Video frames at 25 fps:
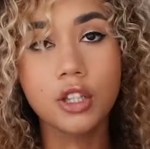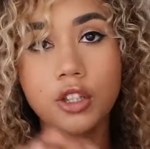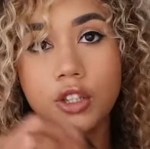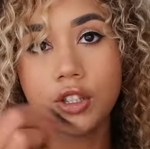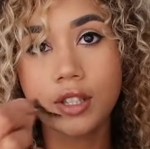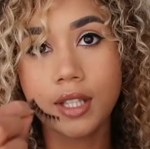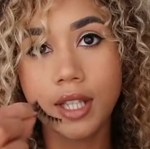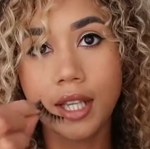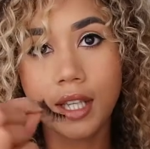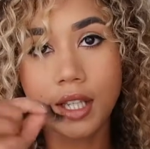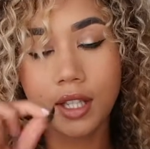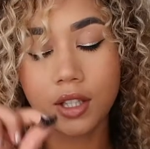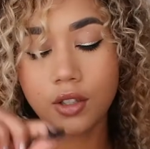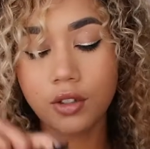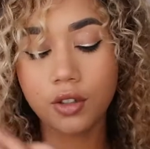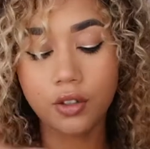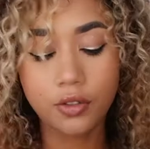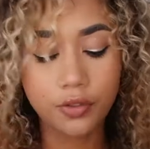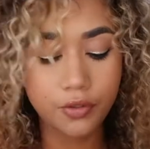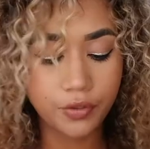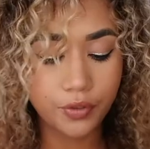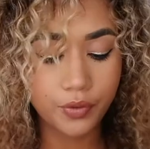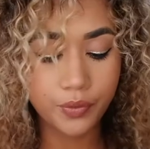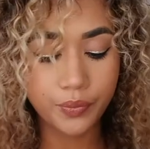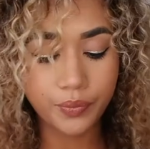you take it
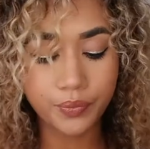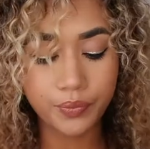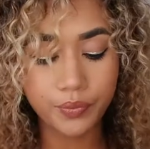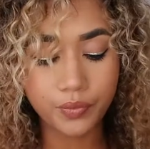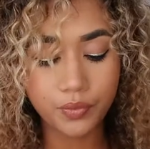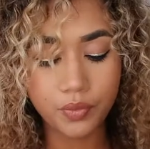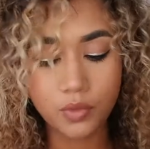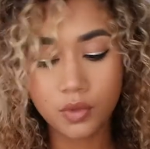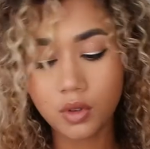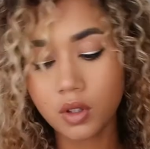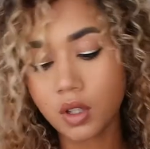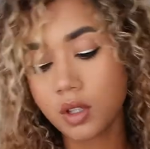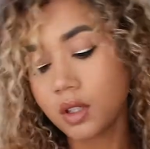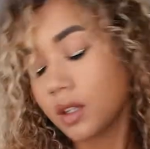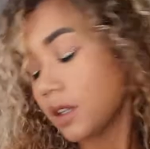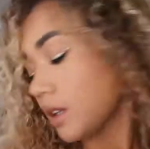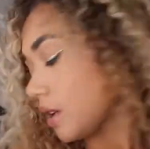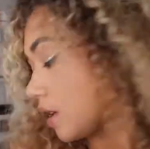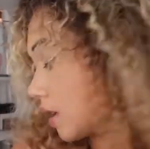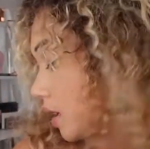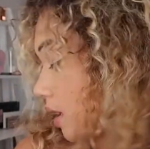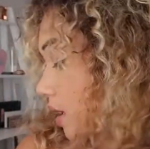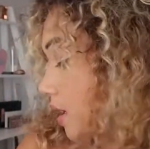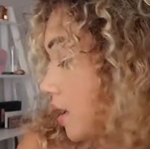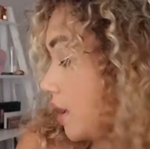off.
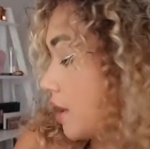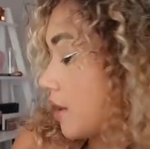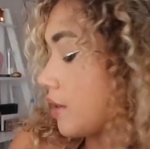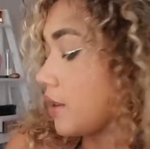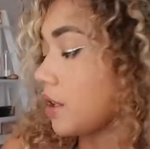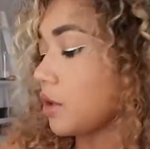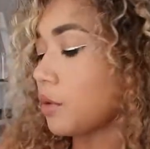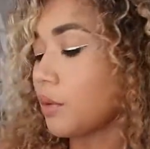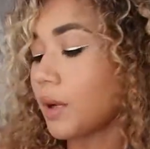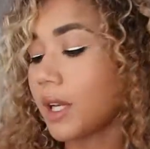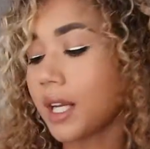Then